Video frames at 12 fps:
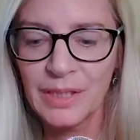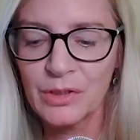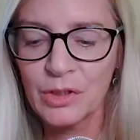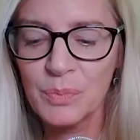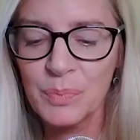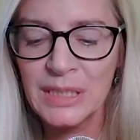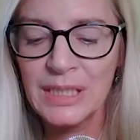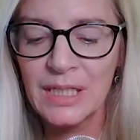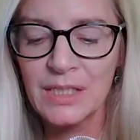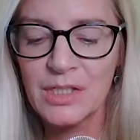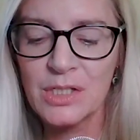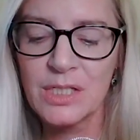and her
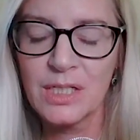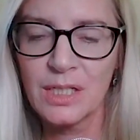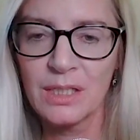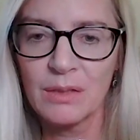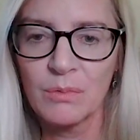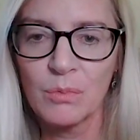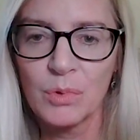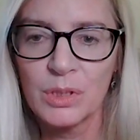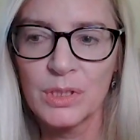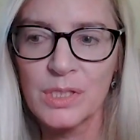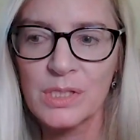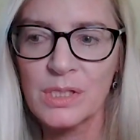PhD
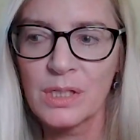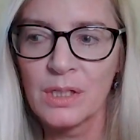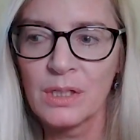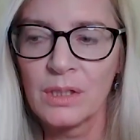was